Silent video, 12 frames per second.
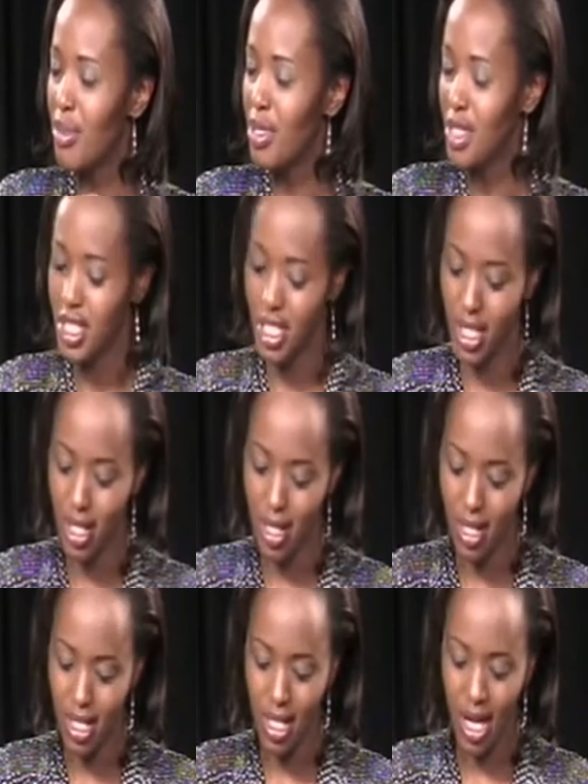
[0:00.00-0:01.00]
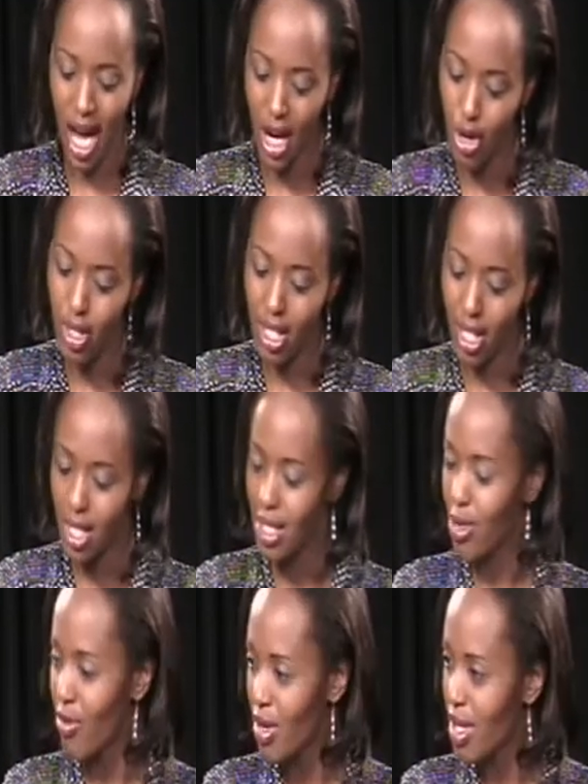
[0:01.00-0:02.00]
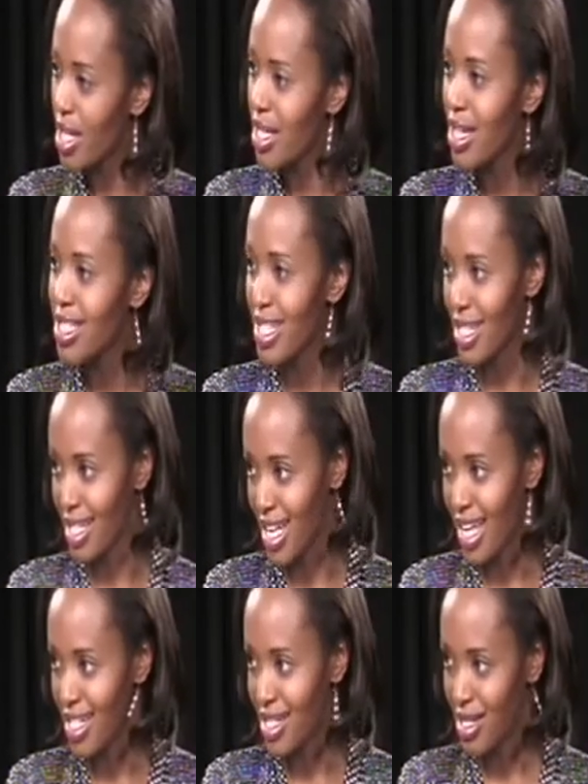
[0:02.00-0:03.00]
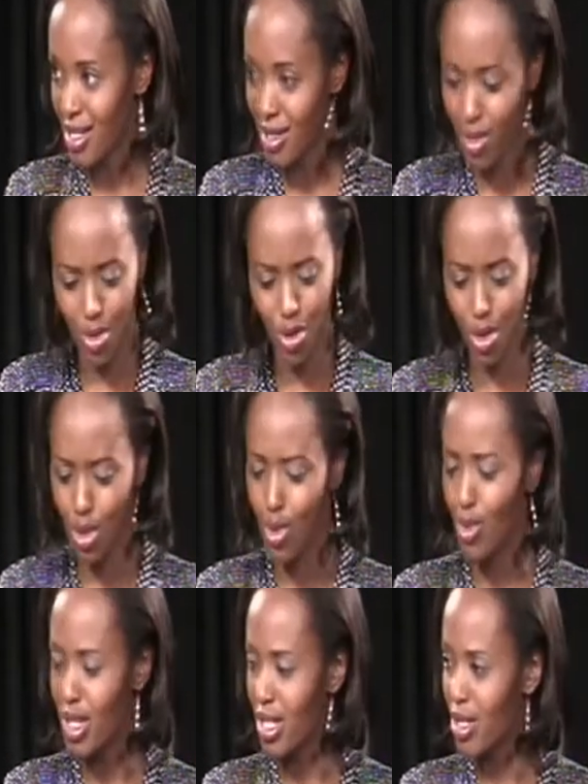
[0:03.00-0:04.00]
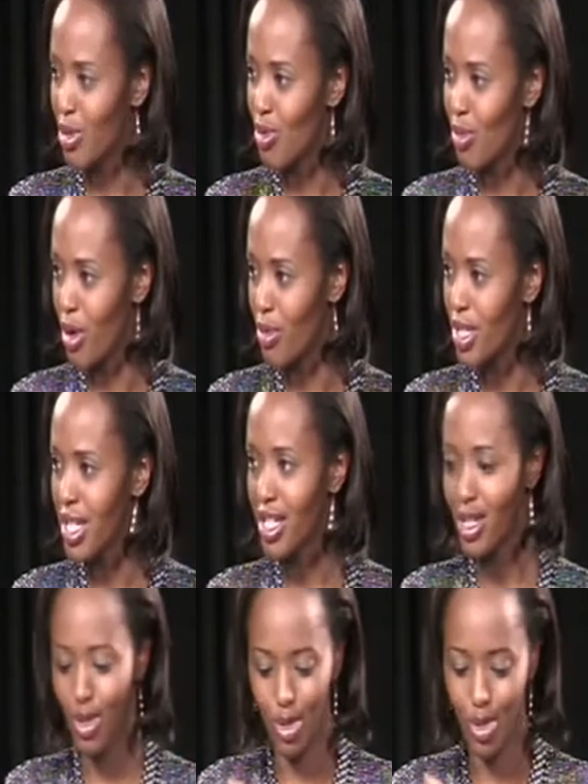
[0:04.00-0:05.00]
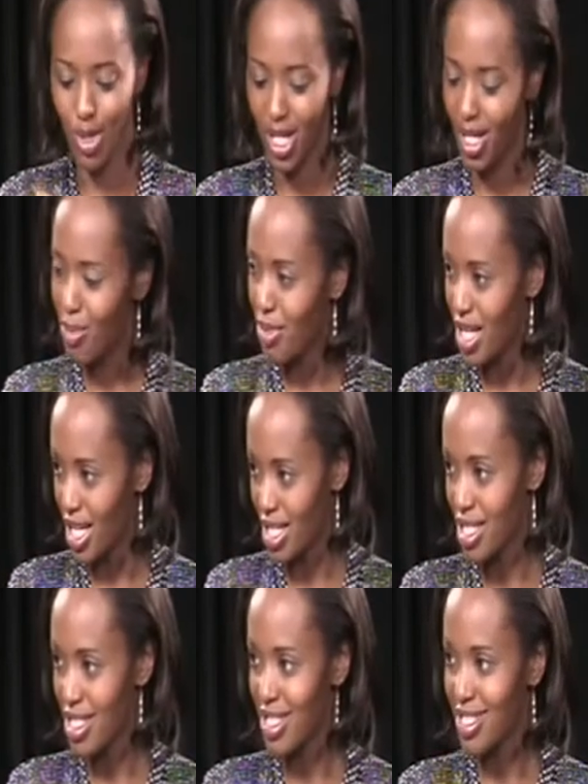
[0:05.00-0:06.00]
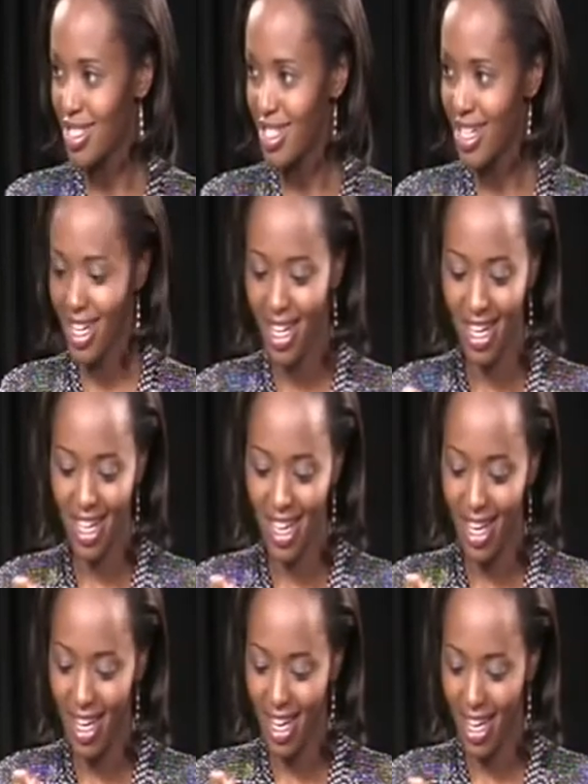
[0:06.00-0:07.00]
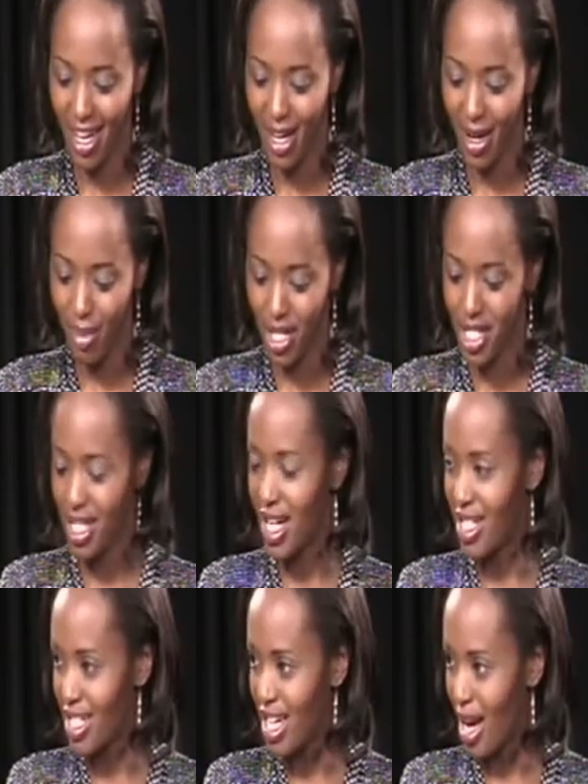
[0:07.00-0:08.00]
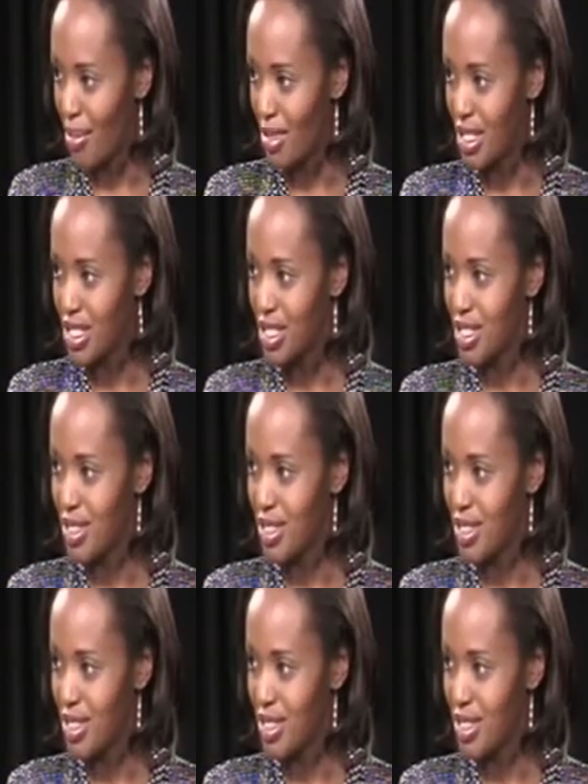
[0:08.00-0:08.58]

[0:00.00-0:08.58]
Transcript: she cannot eat, over the years she has learned not to eat sukuma wiki, not to eat spinach, but she can eat cabbage.